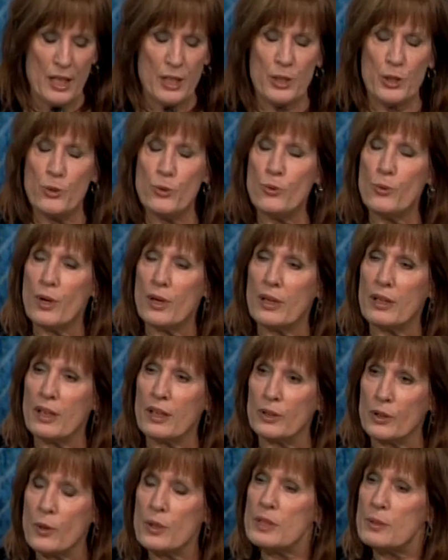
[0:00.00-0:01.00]
You
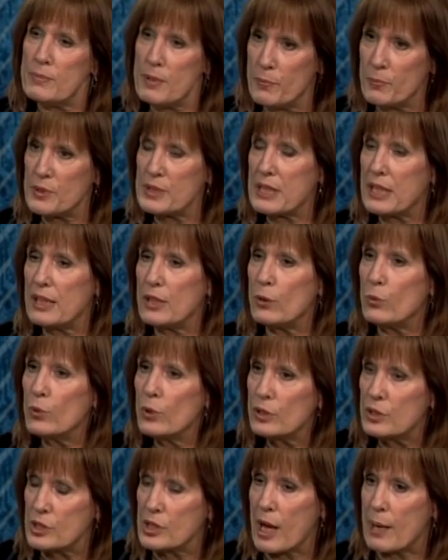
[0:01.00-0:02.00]
are going to be presenting a
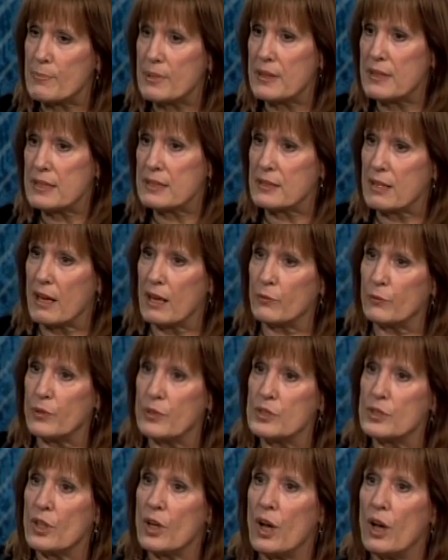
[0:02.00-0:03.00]
workshop at this
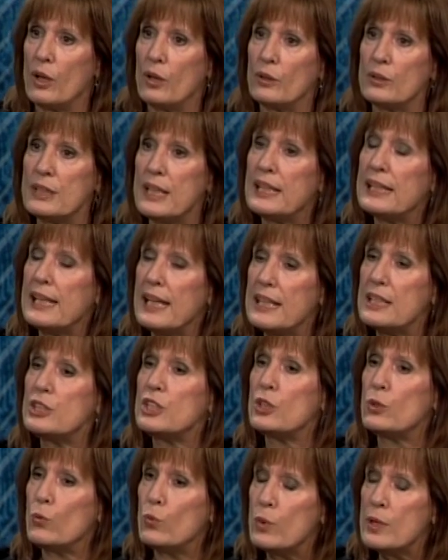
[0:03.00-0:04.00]
conference called
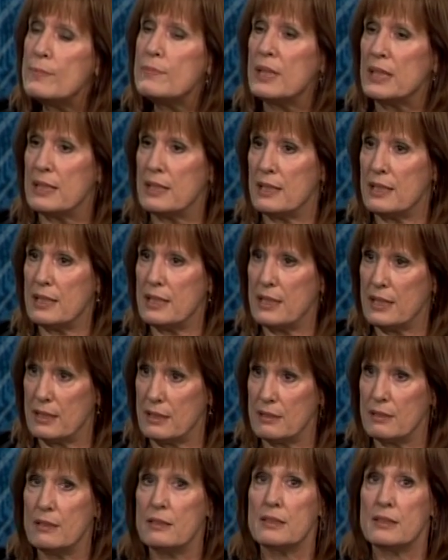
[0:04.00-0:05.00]
Engaging Women
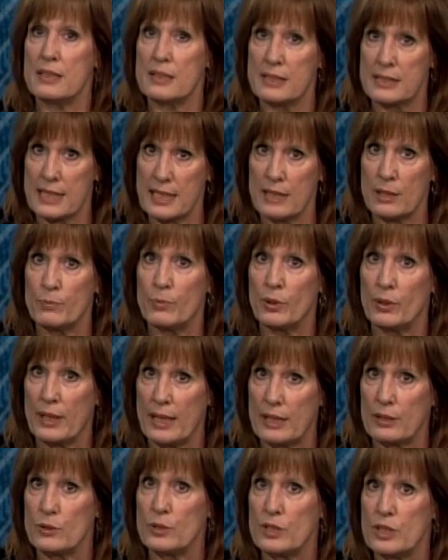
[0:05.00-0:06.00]
in Sustainable
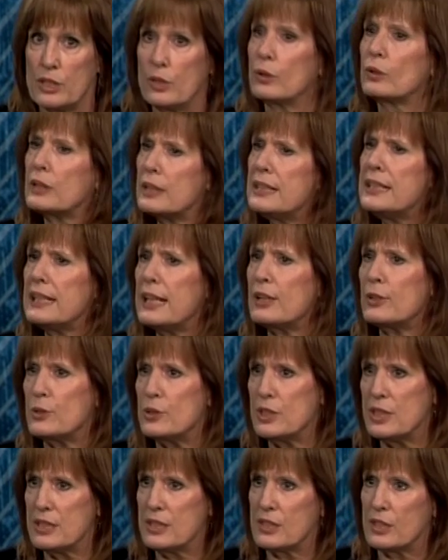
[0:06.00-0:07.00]
Energy or Clean
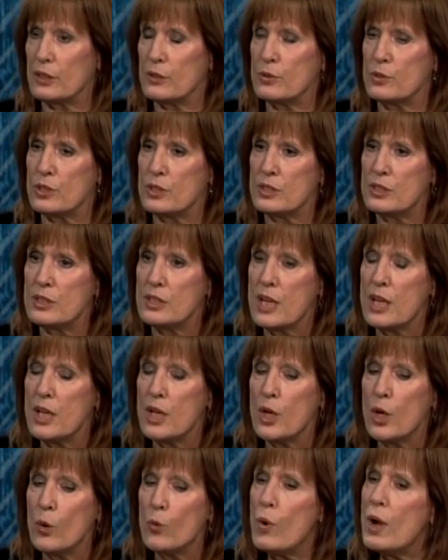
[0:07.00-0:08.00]
Energy Solutions.
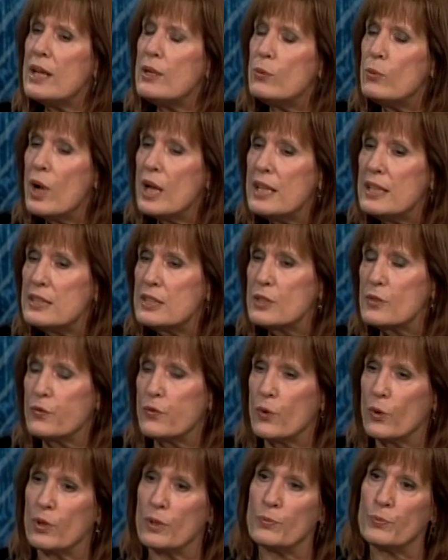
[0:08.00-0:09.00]
Why is the
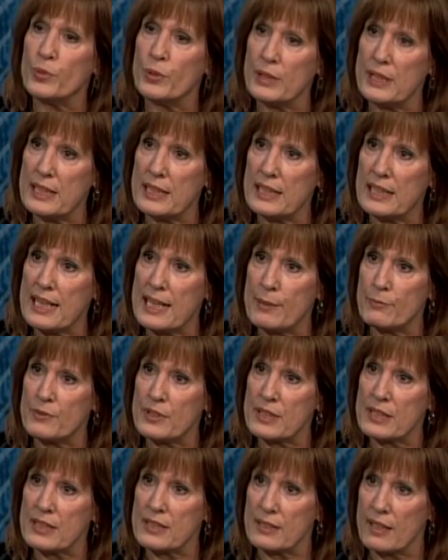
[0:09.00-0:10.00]
forum putting an
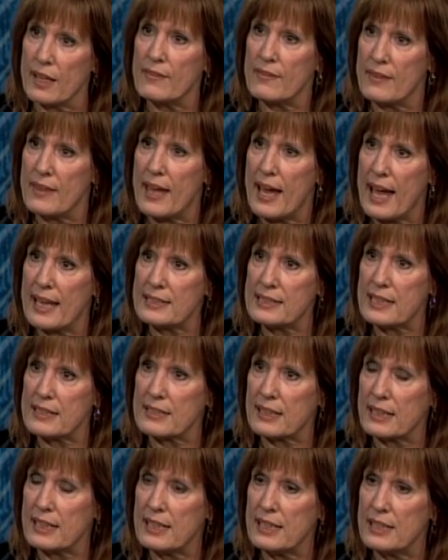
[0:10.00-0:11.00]
emphasis on that
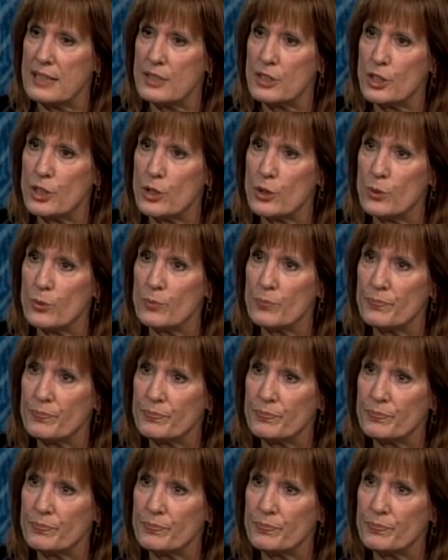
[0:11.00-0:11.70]
as a key issue?